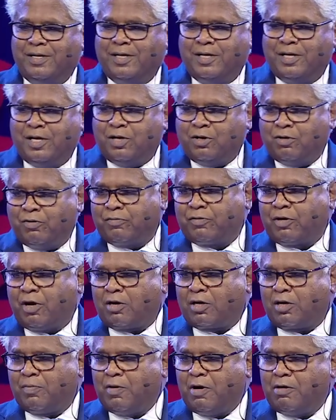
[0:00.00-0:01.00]
He could have
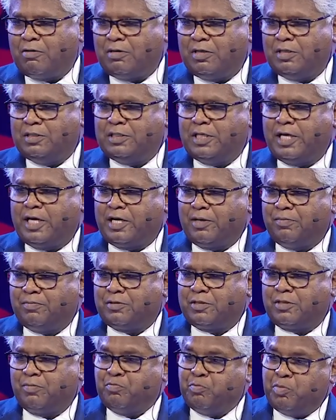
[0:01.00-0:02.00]
talked about
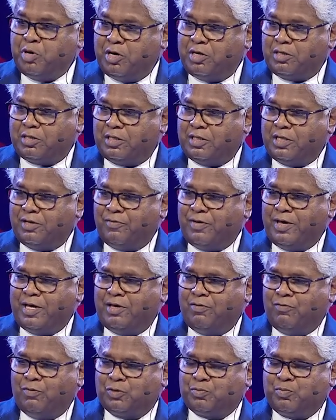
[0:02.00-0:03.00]
Jacob's birth, the way
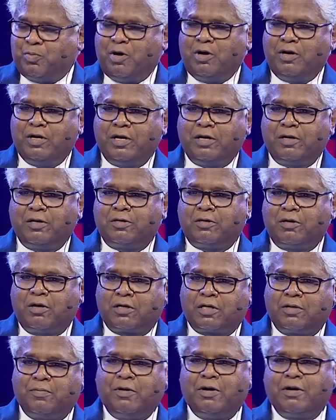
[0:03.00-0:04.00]
he was born. He could have
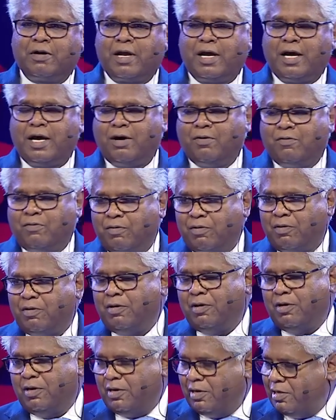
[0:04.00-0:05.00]
talked about how,
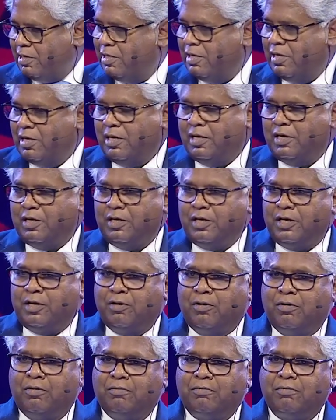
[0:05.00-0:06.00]
you
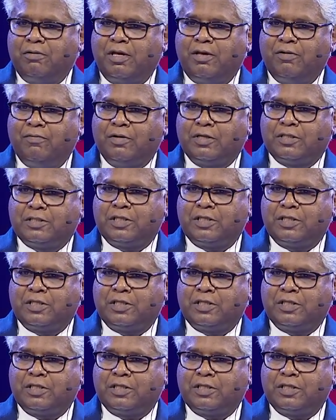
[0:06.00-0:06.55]
know, he was